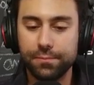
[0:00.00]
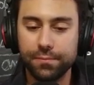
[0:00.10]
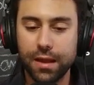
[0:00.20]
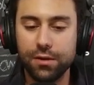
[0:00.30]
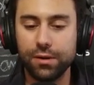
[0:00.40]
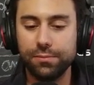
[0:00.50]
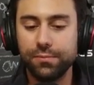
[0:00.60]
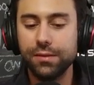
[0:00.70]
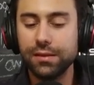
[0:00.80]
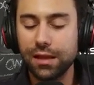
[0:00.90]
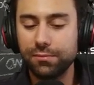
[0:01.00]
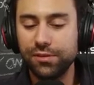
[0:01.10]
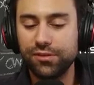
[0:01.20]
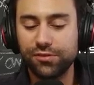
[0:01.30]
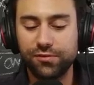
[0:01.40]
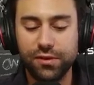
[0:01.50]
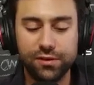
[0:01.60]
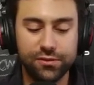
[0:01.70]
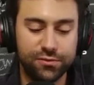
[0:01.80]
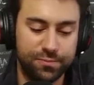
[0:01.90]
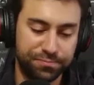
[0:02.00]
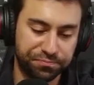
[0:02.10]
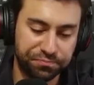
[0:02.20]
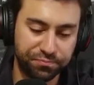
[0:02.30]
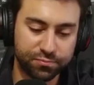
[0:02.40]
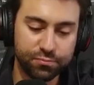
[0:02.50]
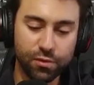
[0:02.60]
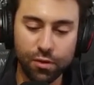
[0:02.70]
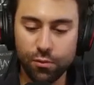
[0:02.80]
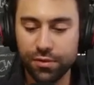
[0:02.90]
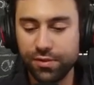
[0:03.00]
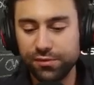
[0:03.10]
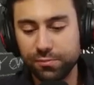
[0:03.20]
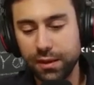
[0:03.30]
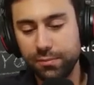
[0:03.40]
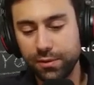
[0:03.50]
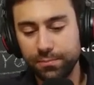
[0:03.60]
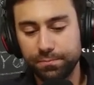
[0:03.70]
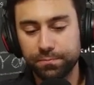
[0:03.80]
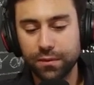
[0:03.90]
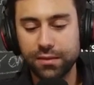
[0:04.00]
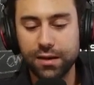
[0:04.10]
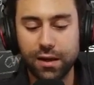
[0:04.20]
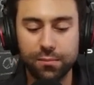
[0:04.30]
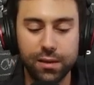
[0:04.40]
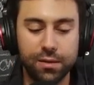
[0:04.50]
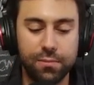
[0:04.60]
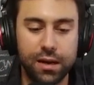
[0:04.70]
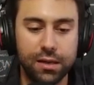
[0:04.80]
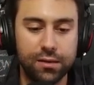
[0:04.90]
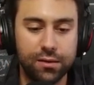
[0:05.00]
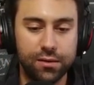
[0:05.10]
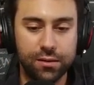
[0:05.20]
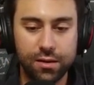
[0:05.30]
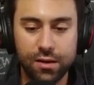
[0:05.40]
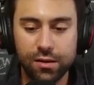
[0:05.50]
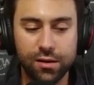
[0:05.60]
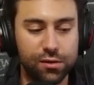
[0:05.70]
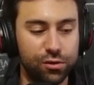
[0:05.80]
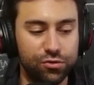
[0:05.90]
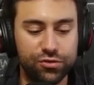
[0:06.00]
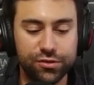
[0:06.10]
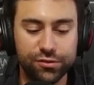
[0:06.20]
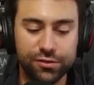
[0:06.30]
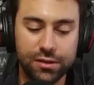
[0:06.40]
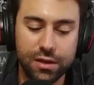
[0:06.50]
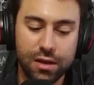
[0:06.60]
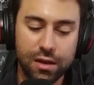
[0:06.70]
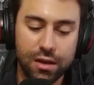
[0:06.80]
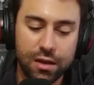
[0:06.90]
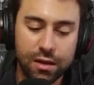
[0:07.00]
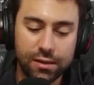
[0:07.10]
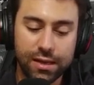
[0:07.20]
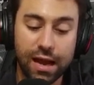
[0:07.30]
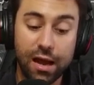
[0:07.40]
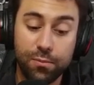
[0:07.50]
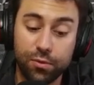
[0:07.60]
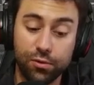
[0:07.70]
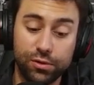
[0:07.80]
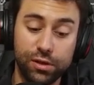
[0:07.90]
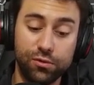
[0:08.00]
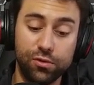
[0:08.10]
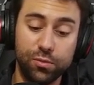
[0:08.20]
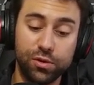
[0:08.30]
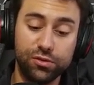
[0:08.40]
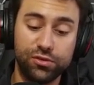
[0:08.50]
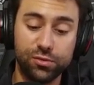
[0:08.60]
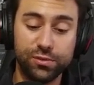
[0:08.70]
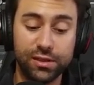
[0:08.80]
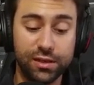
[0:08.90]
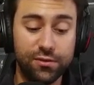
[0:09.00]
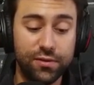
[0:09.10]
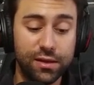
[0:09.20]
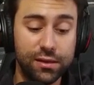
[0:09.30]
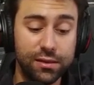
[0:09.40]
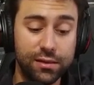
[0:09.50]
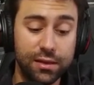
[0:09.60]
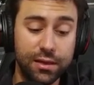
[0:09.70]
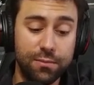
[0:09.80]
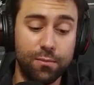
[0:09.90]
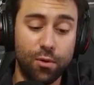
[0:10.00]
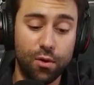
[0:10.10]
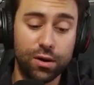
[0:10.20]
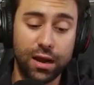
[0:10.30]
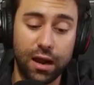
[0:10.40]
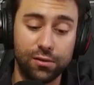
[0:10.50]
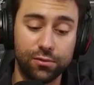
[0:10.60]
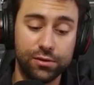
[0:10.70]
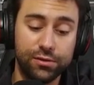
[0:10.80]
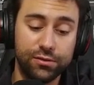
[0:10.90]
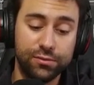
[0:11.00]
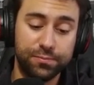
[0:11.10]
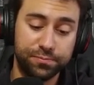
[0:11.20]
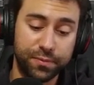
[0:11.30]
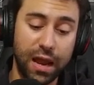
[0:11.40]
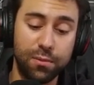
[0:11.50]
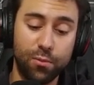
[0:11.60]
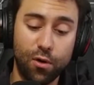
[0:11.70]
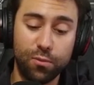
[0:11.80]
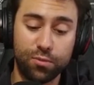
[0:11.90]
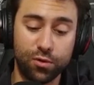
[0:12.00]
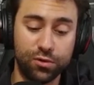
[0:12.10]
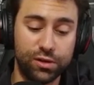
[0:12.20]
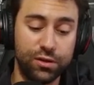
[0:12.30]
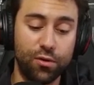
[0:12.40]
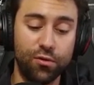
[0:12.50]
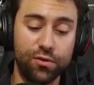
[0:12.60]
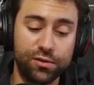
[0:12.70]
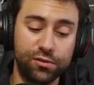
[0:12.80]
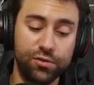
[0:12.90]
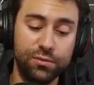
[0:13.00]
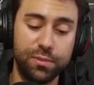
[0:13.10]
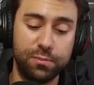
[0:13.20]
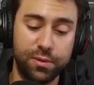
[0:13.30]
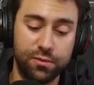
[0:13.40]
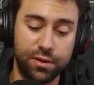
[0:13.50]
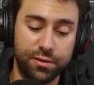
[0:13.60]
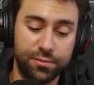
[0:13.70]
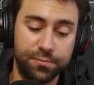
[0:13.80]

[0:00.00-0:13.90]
anyway, let me just finish with this paper and then I'll make my conclusions. The high protein group consumed significantly more calories and more protein over the treatment period.